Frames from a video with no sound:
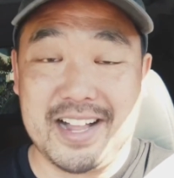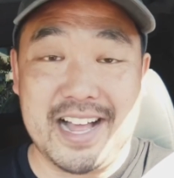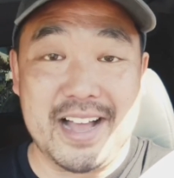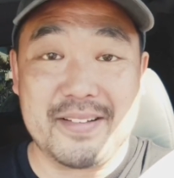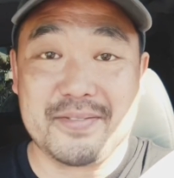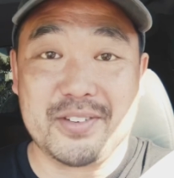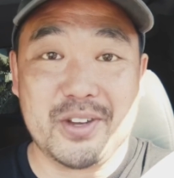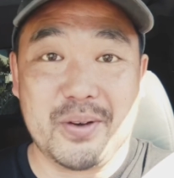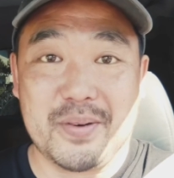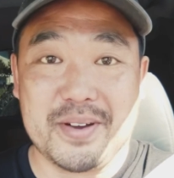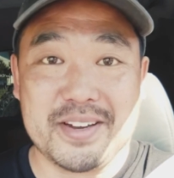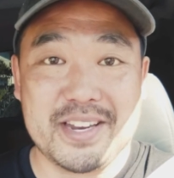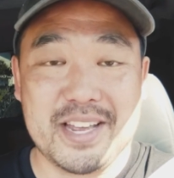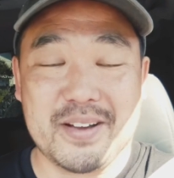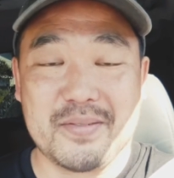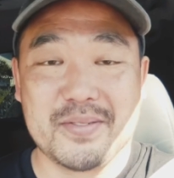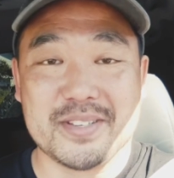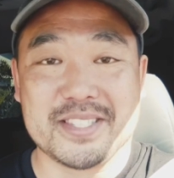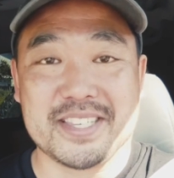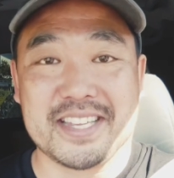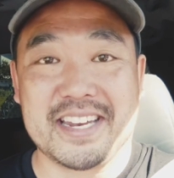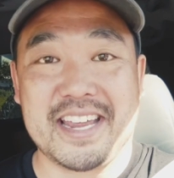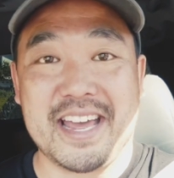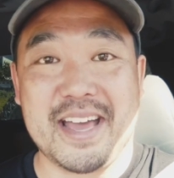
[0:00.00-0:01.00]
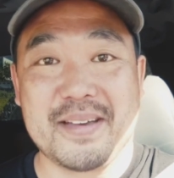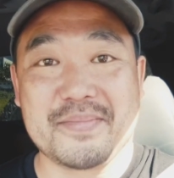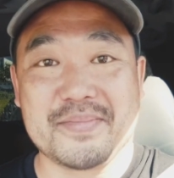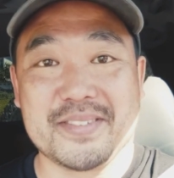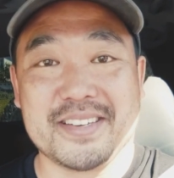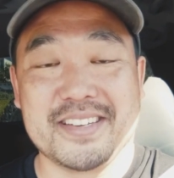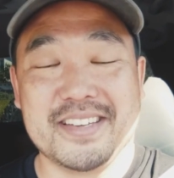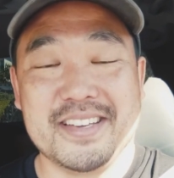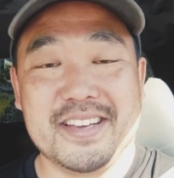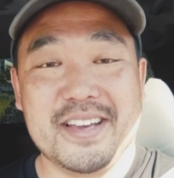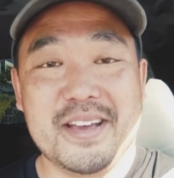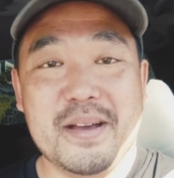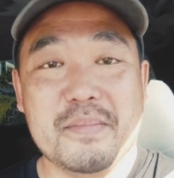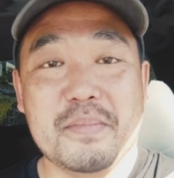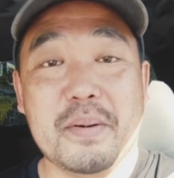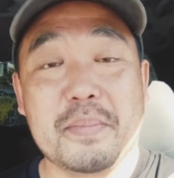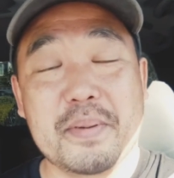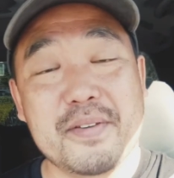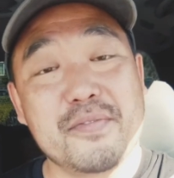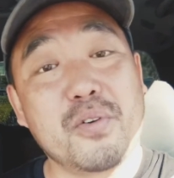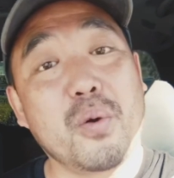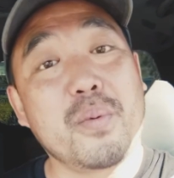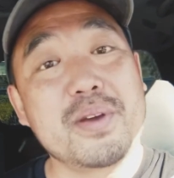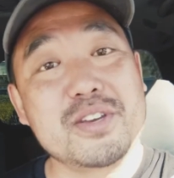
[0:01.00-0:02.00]
I have no idea what's going to happen. But
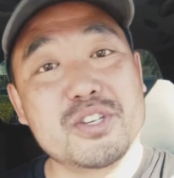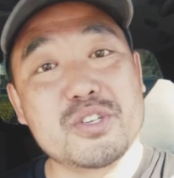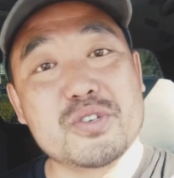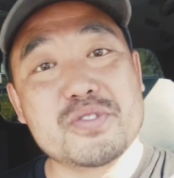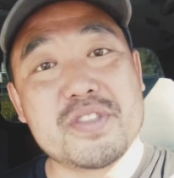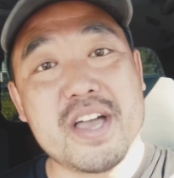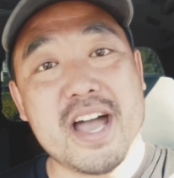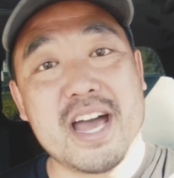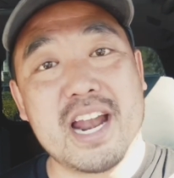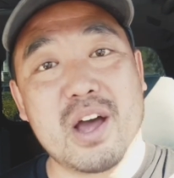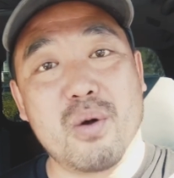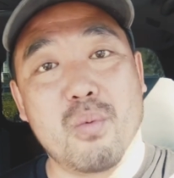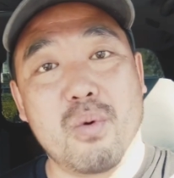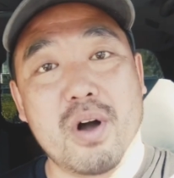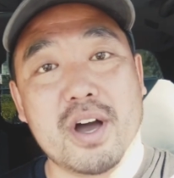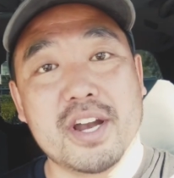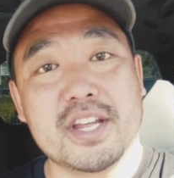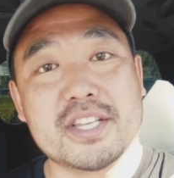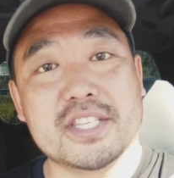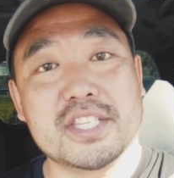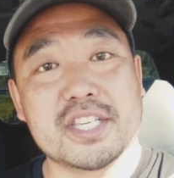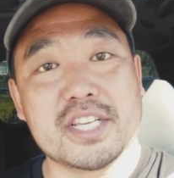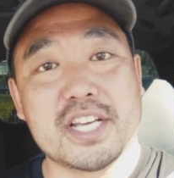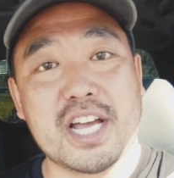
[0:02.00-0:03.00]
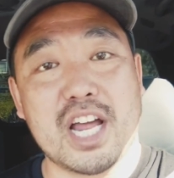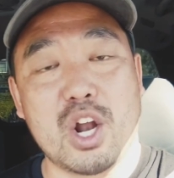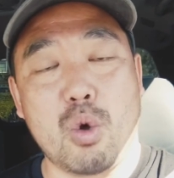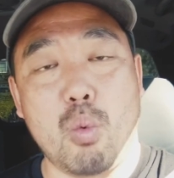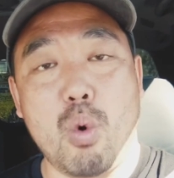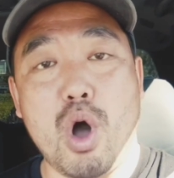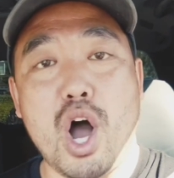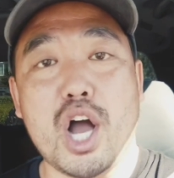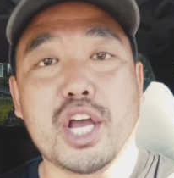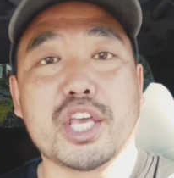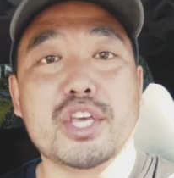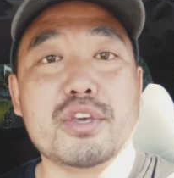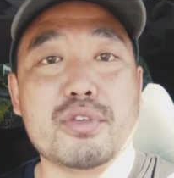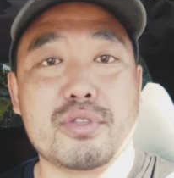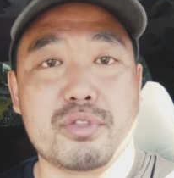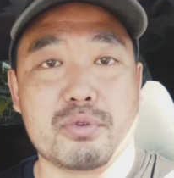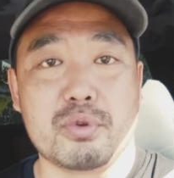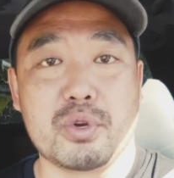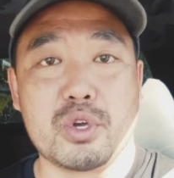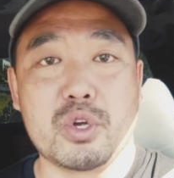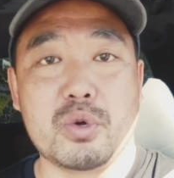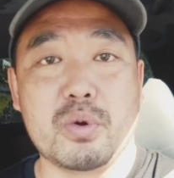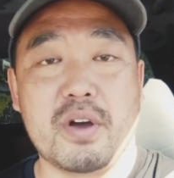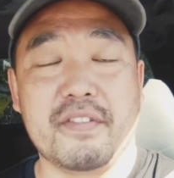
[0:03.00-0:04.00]
before we do that, I wanted to kind of walk you
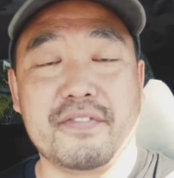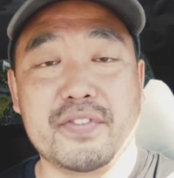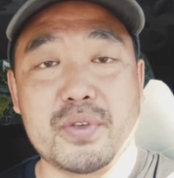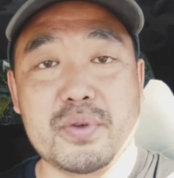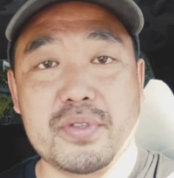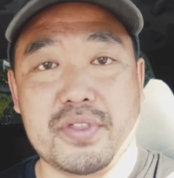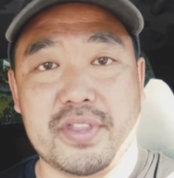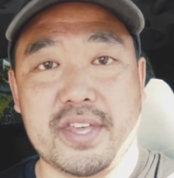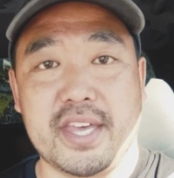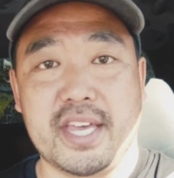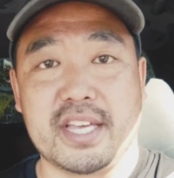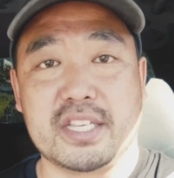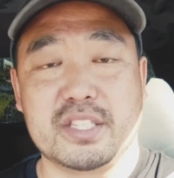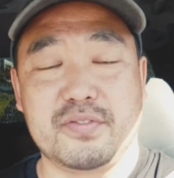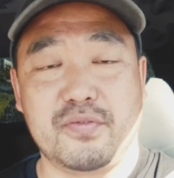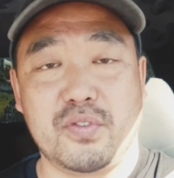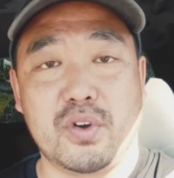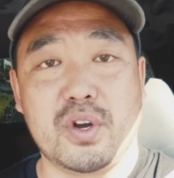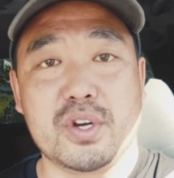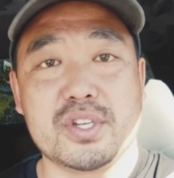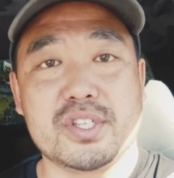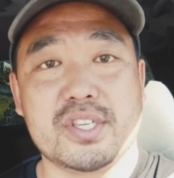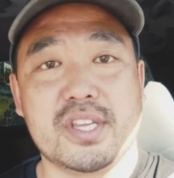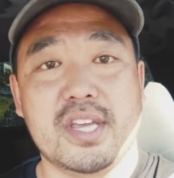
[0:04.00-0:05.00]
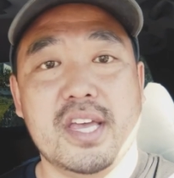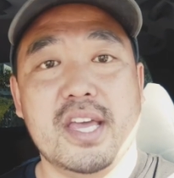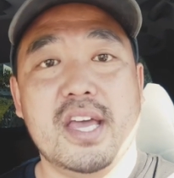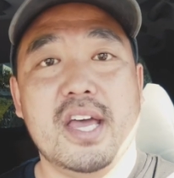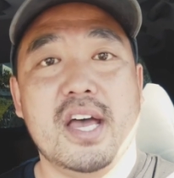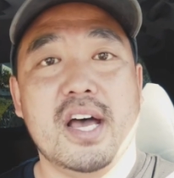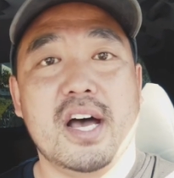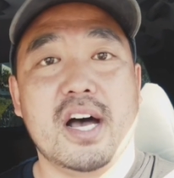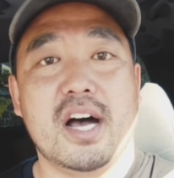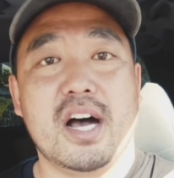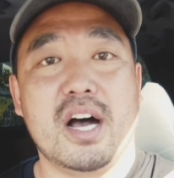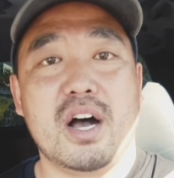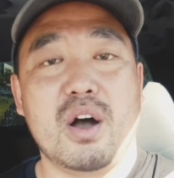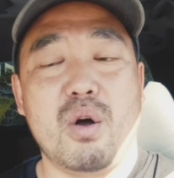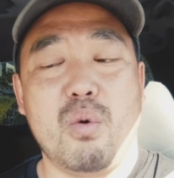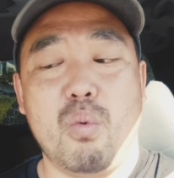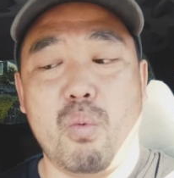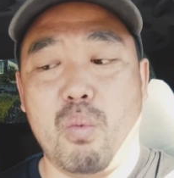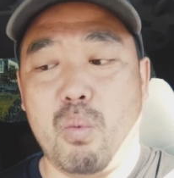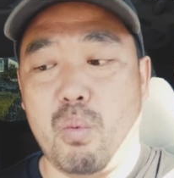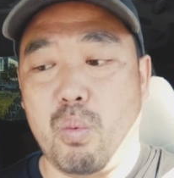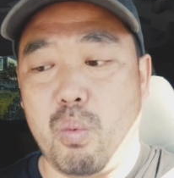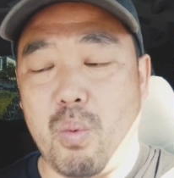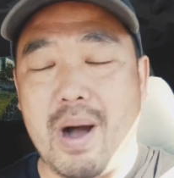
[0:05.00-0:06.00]
through a few things. First,
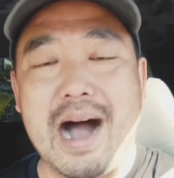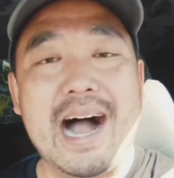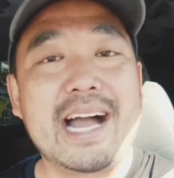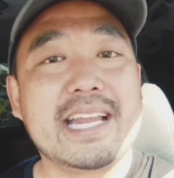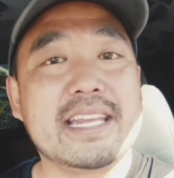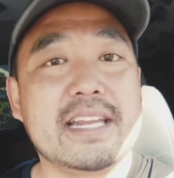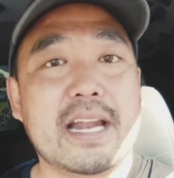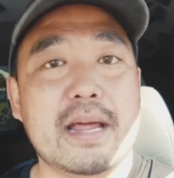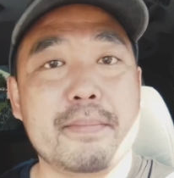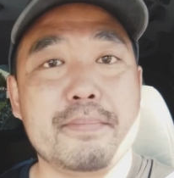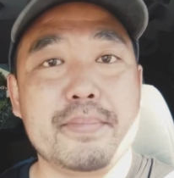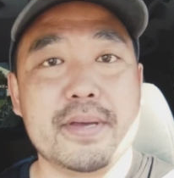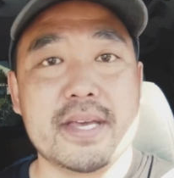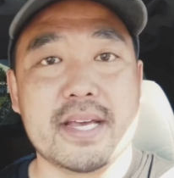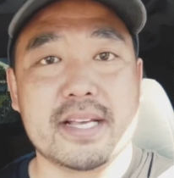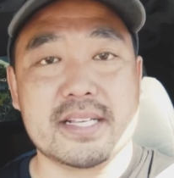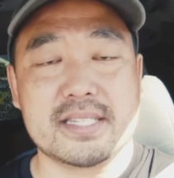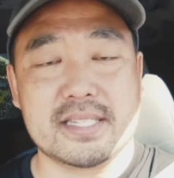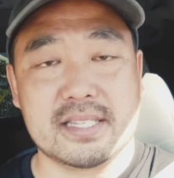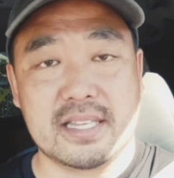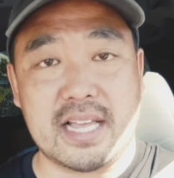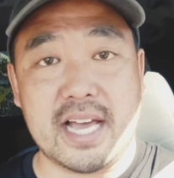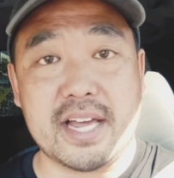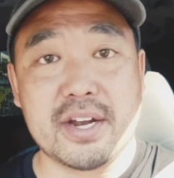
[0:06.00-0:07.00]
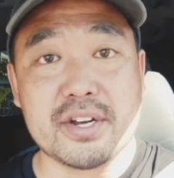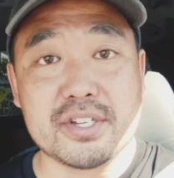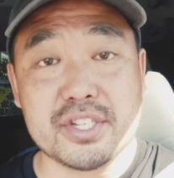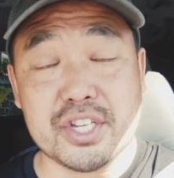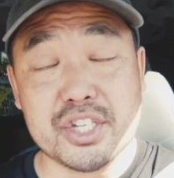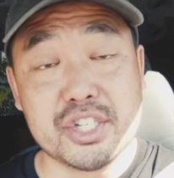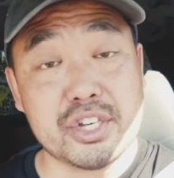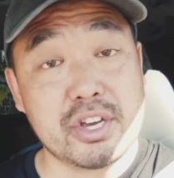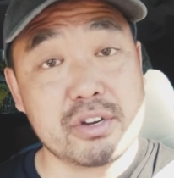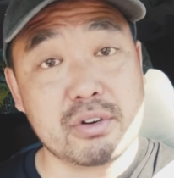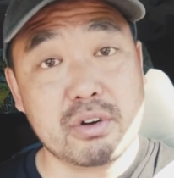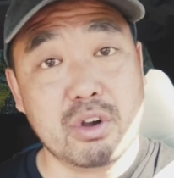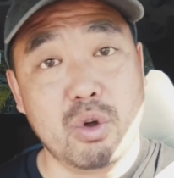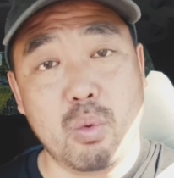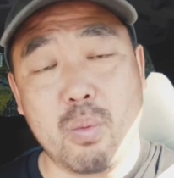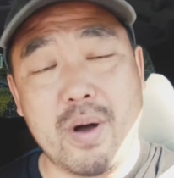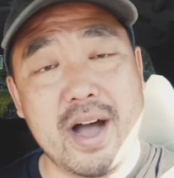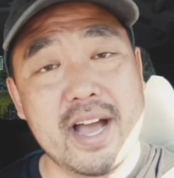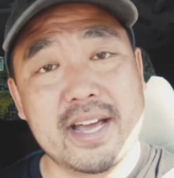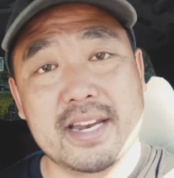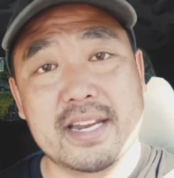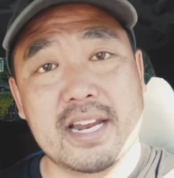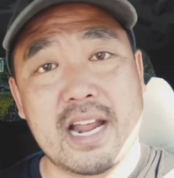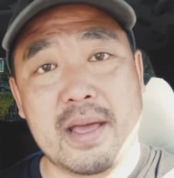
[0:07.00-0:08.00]
why did I pick sliders in general?
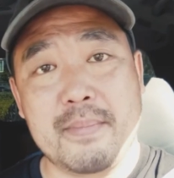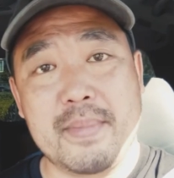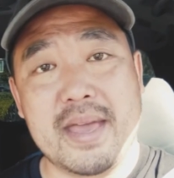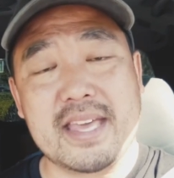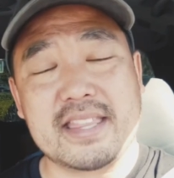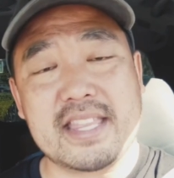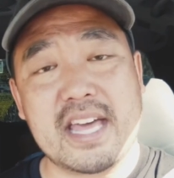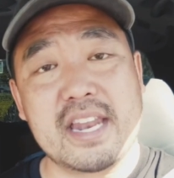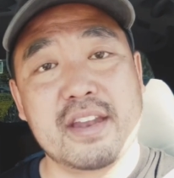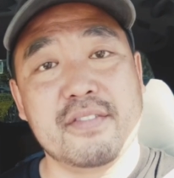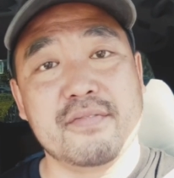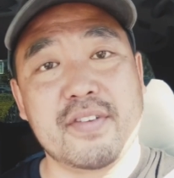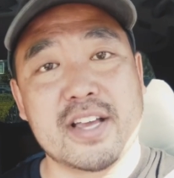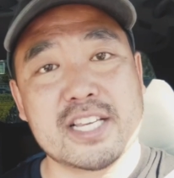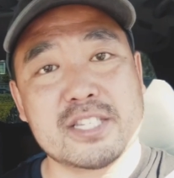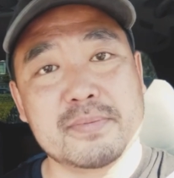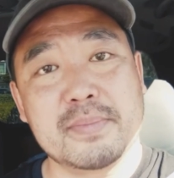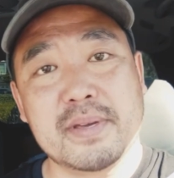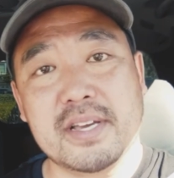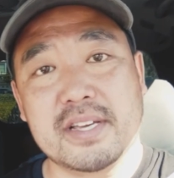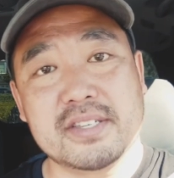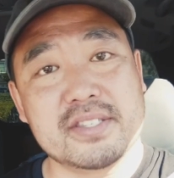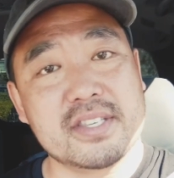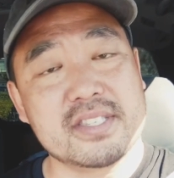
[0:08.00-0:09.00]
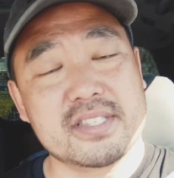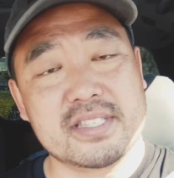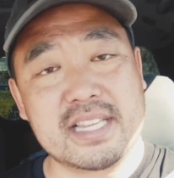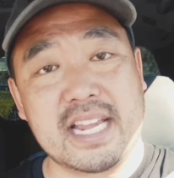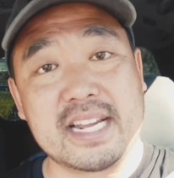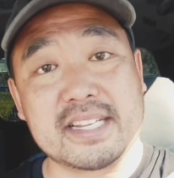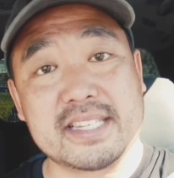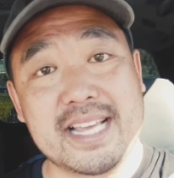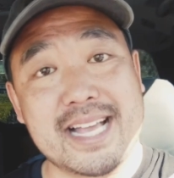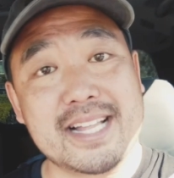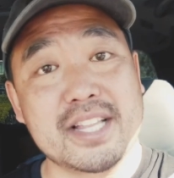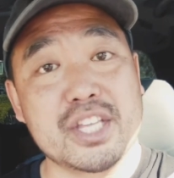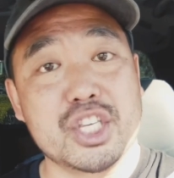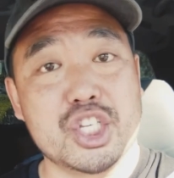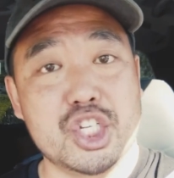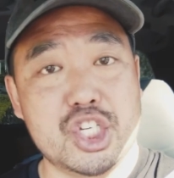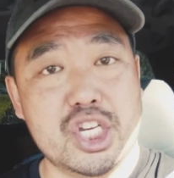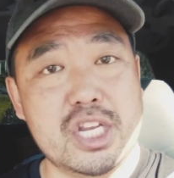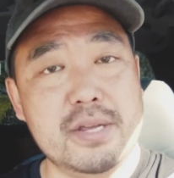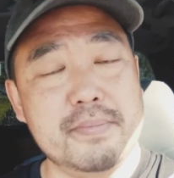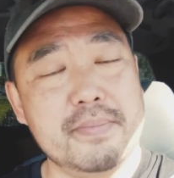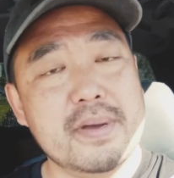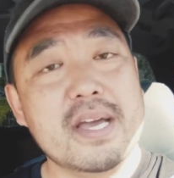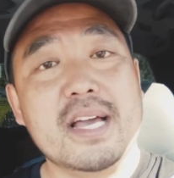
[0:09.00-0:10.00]
Why did I make that investment? Because it's not exactly
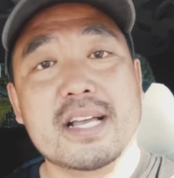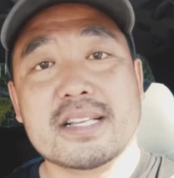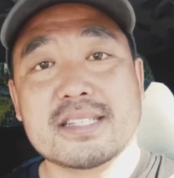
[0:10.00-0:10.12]
cheap.